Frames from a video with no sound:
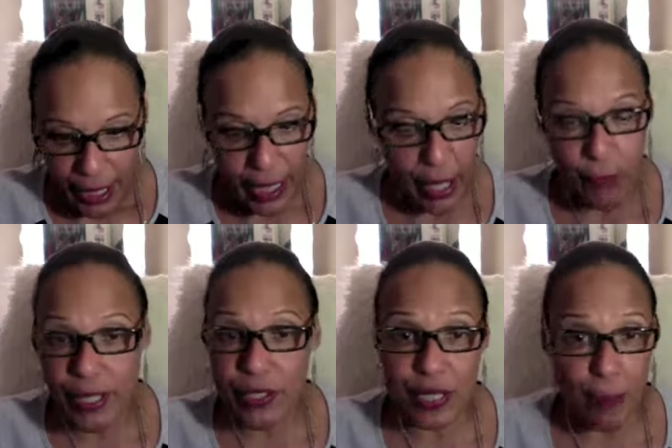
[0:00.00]
Can't
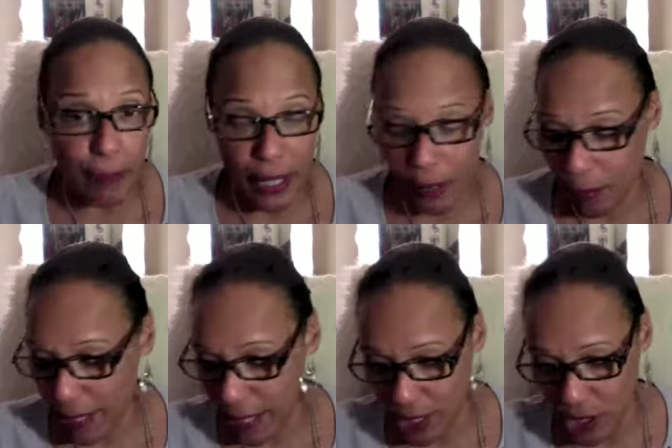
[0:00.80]
wait to stop playing with my
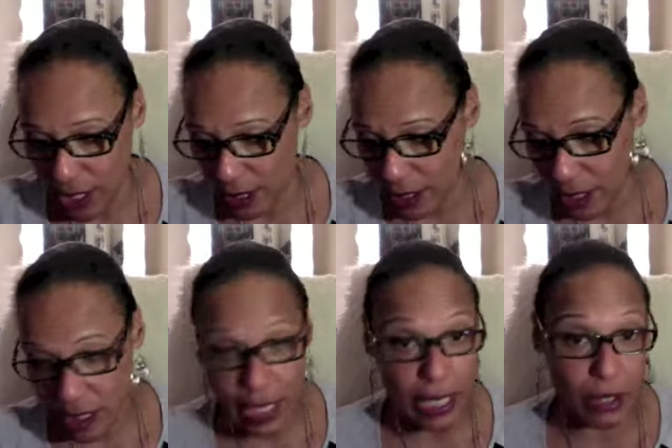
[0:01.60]
eyeshadows
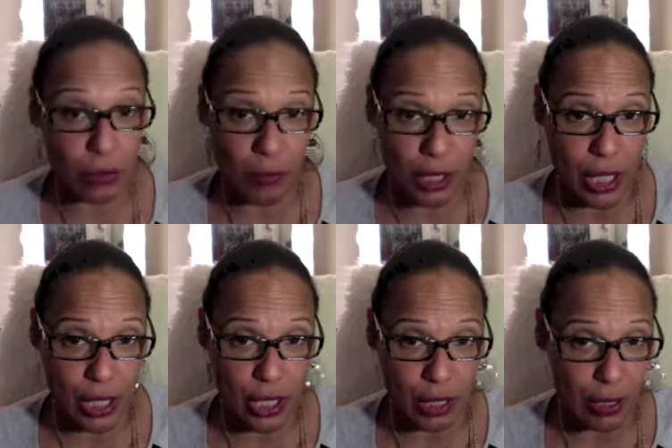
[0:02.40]
because I got too much
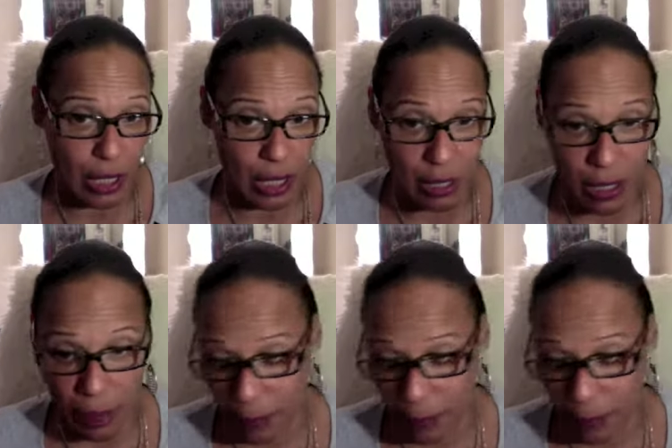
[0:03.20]
eyeshadow and I need to stop